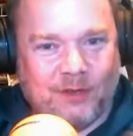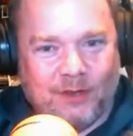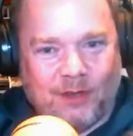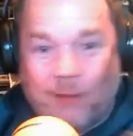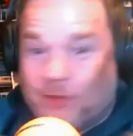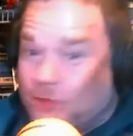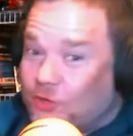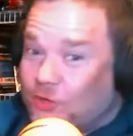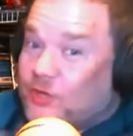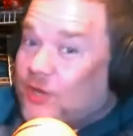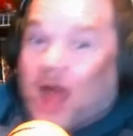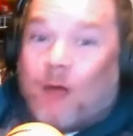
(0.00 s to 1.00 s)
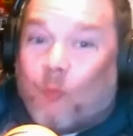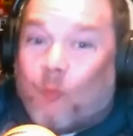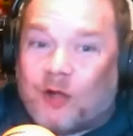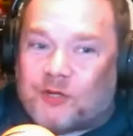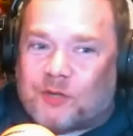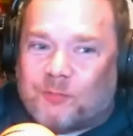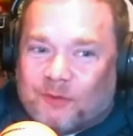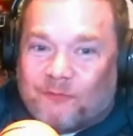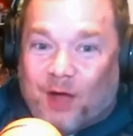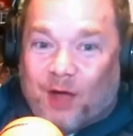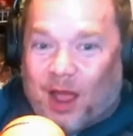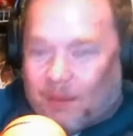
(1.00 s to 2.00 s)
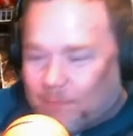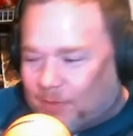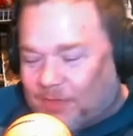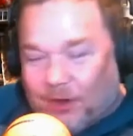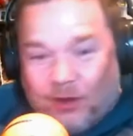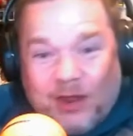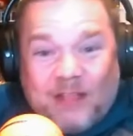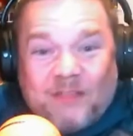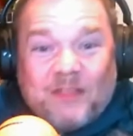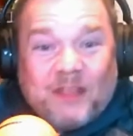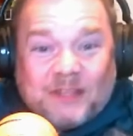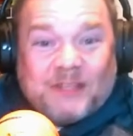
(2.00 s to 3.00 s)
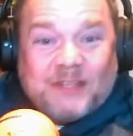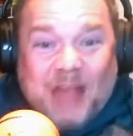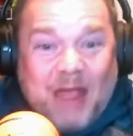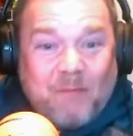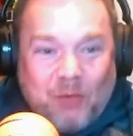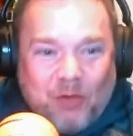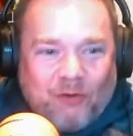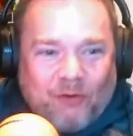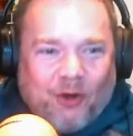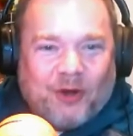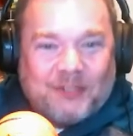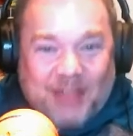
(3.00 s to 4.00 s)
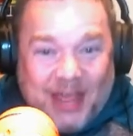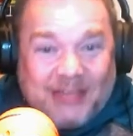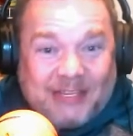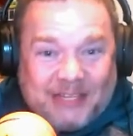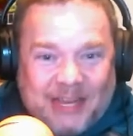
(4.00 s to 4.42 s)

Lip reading: I mean, you cannot watch them. They're fine, but they're in the same universe. They exist.